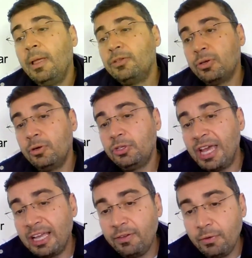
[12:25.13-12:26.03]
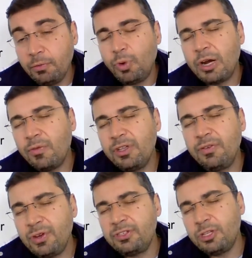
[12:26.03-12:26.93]
So negative. One of the
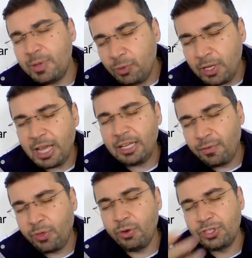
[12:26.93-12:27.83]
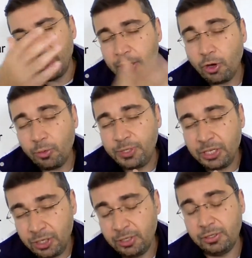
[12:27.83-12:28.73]
differences between negative thoughts and
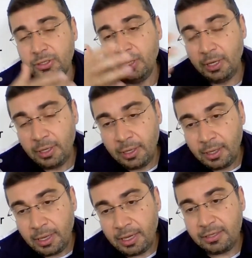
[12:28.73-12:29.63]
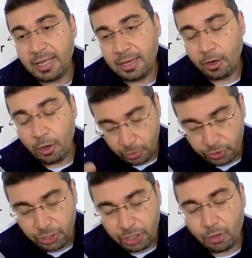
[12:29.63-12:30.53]
obsessions is that
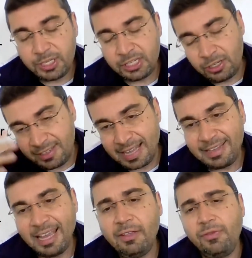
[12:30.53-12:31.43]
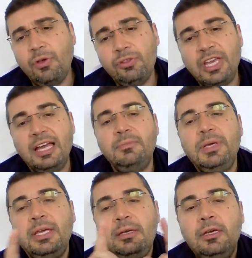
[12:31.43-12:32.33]
OCD obsession is that negative thought can
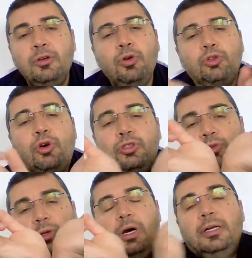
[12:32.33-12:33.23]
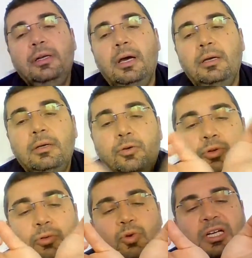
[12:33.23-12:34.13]
be not on
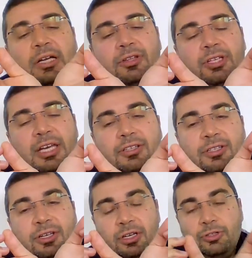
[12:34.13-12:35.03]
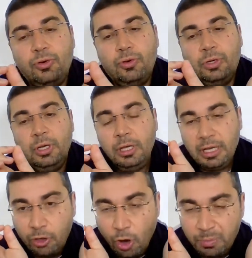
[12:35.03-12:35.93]
180 degrees or
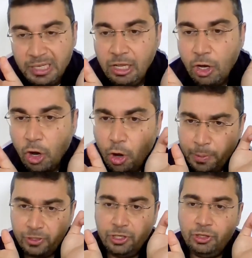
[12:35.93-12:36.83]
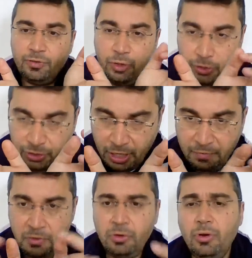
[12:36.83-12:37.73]
completely opposite of
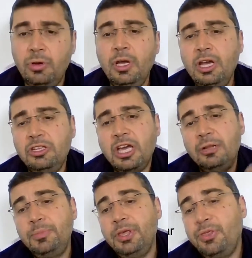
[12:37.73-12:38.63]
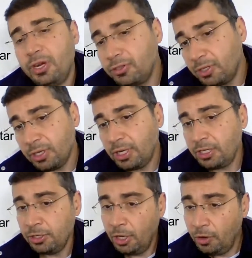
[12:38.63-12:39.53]
yourself. No, it can be 30
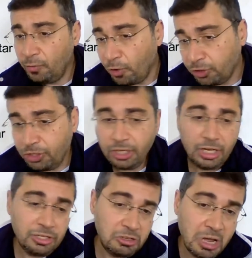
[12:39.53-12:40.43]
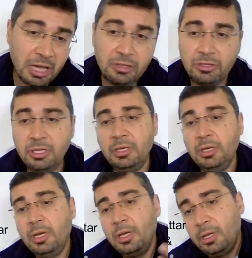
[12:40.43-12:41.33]
degrees, 40 degrees, 90,
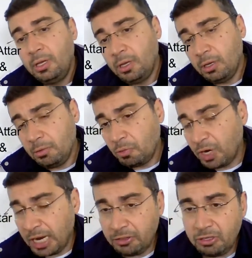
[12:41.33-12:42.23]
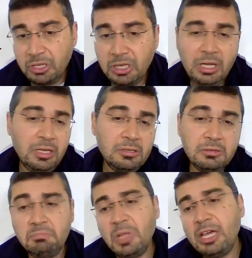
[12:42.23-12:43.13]
100
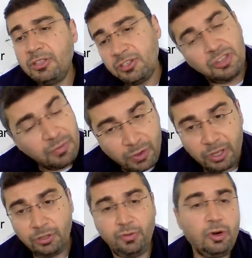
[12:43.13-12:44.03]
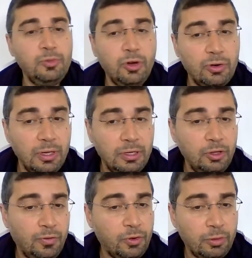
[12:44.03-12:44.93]
degrees. It is different from
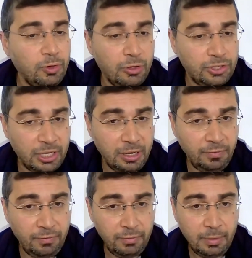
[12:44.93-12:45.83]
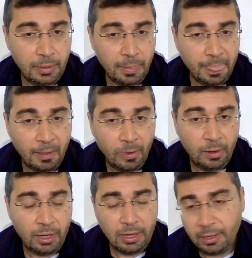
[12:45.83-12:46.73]
from yourself.
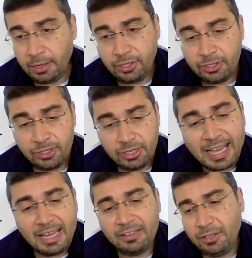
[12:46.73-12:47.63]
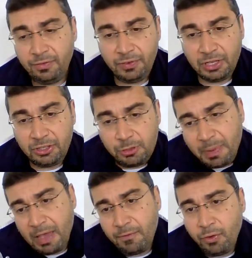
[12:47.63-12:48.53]
It is negative. It is
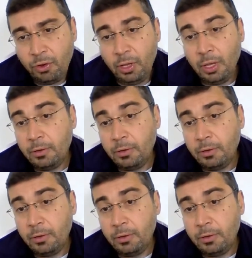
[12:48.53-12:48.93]
painful.